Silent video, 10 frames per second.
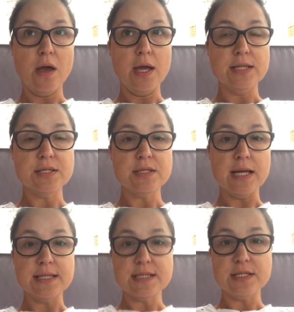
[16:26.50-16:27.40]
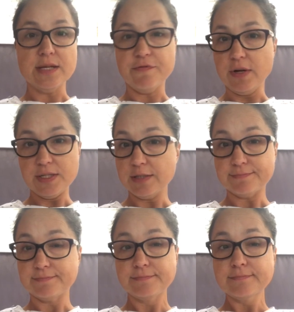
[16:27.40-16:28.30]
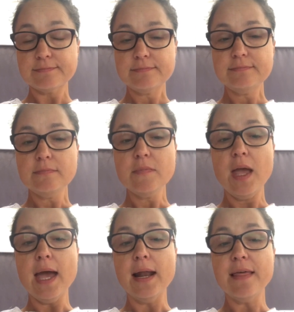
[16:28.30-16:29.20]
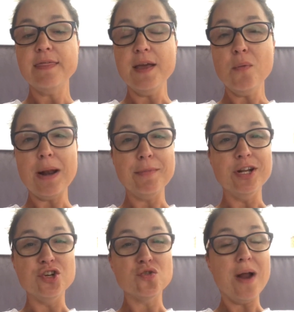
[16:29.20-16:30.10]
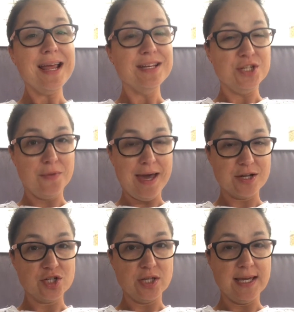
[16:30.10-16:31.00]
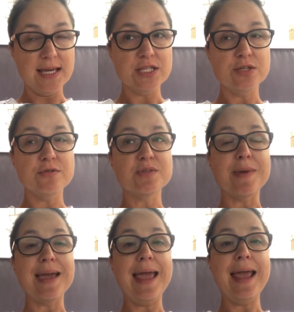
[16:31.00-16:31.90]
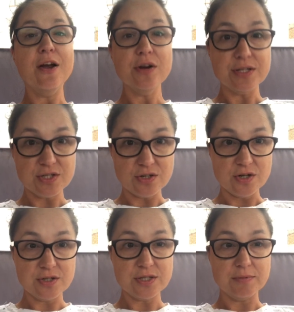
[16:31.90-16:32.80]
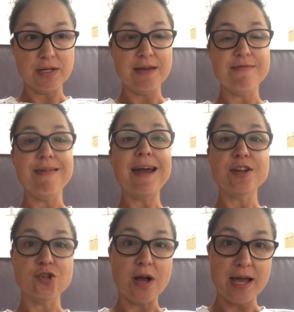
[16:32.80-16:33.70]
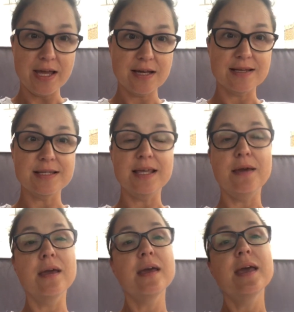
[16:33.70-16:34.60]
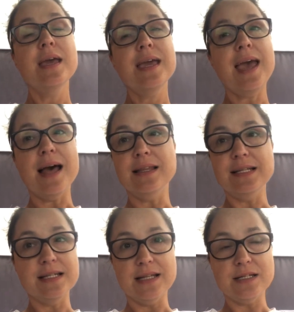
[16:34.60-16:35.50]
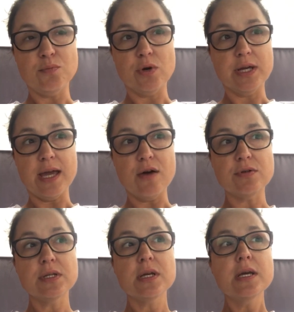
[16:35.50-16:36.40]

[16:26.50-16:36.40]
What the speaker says: it's different. And I think what I'm gonna try and do actually is use my Erin skirt. I'm gonna give that a try because the Cali didn't end up working out.